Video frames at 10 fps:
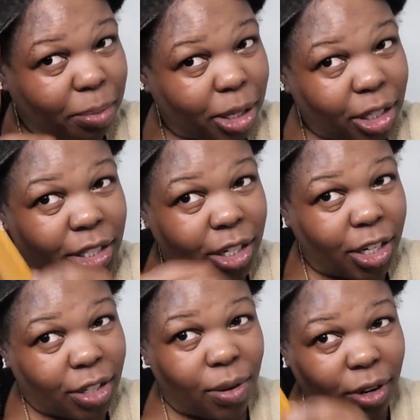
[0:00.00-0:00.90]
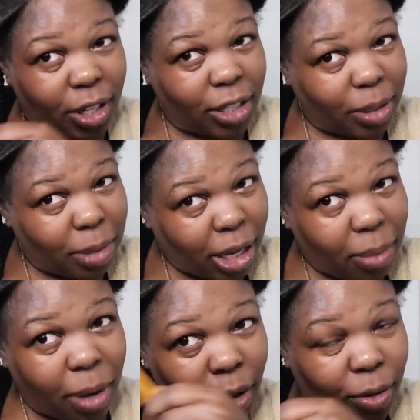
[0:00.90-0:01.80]
picture. And you all can look back
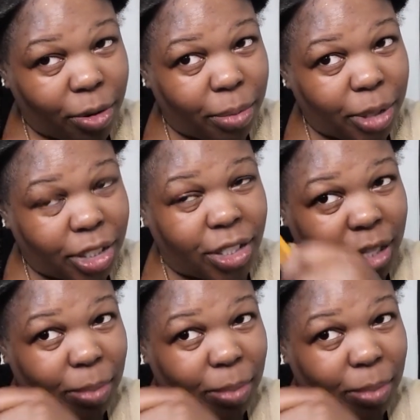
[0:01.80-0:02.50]
at my older pictures.